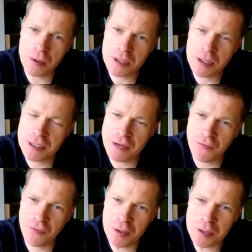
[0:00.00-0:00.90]
the
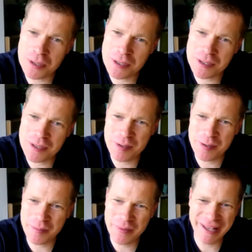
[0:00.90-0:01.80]

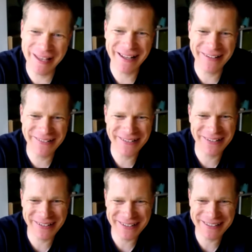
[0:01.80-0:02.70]
difference? I'll have
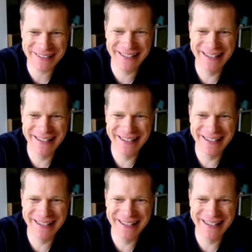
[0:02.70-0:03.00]
to ask.